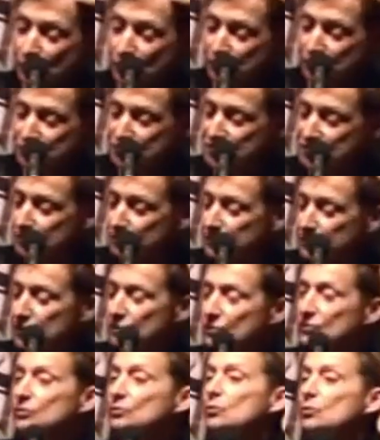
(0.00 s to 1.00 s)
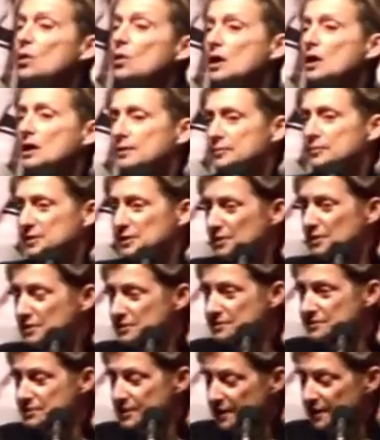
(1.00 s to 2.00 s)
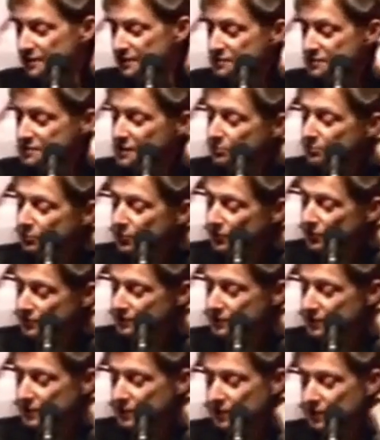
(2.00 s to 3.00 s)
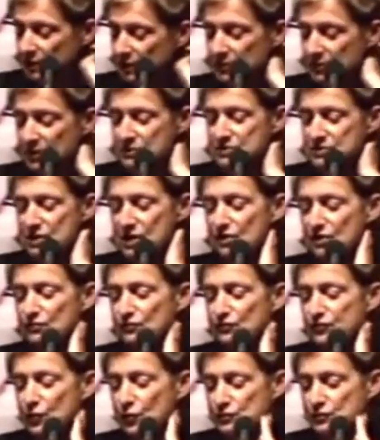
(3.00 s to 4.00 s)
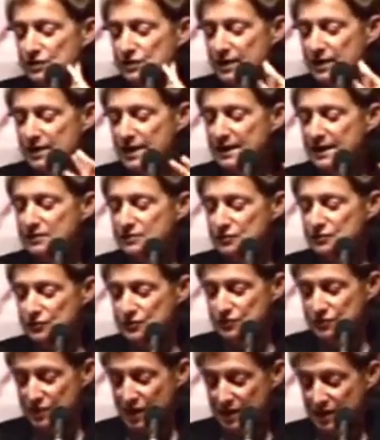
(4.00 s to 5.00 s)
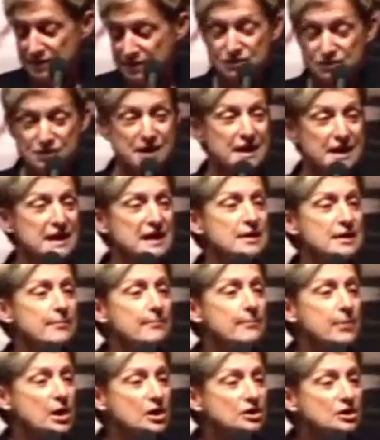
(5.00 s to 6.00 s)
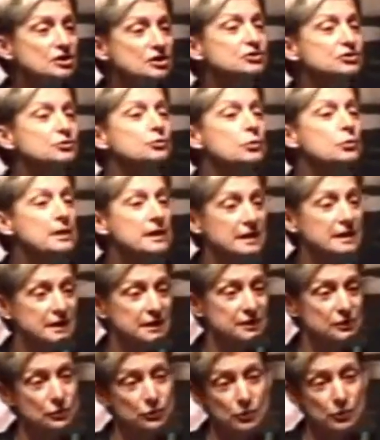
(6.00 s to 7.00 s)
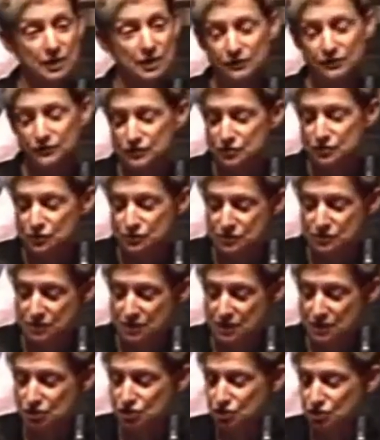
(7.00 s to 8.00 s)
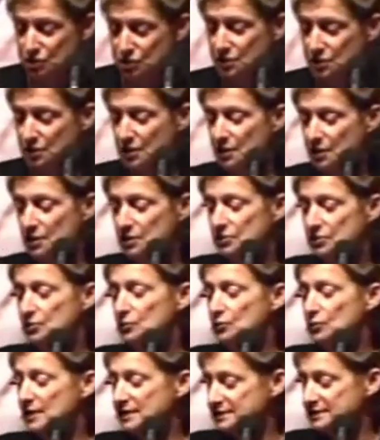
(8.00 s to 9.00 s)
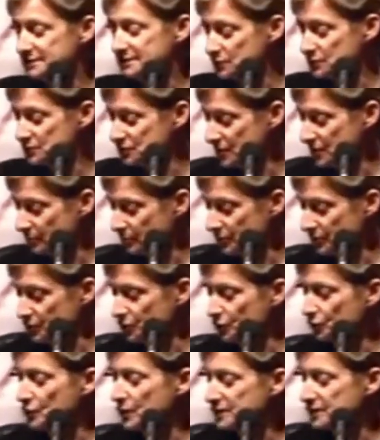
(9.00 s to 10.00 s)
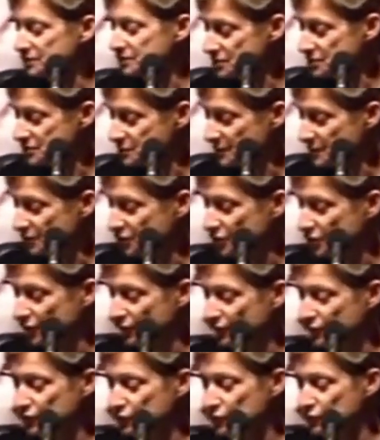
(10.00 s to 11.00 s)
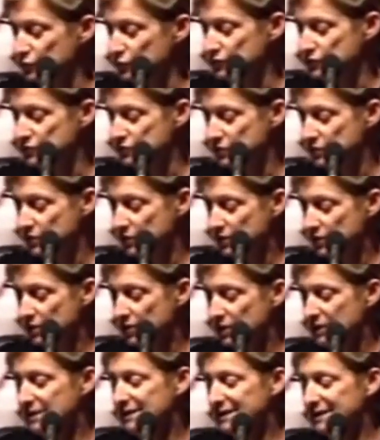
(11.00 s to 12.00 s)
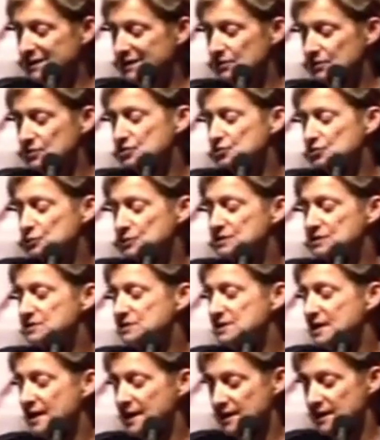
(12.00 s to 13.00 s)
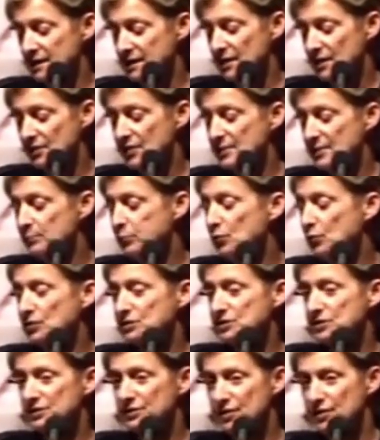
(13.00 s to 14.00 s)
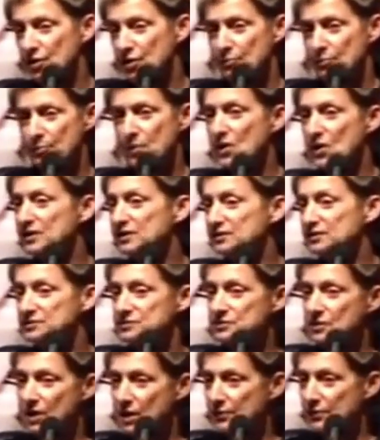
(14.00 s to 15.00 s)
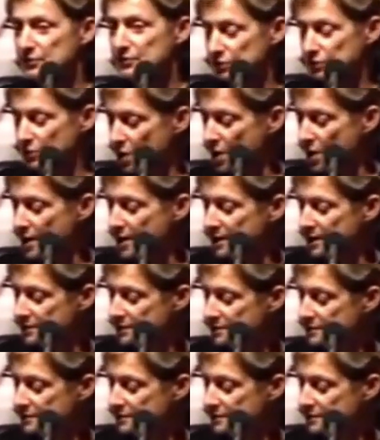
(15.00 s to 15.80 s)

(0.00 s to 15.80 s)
disappeared. Why? Because they assembled, because they invoked and exercised in a bodily way the right of association, the right to assembly, the right to speak their views. In English, we say they put their bodies on the line.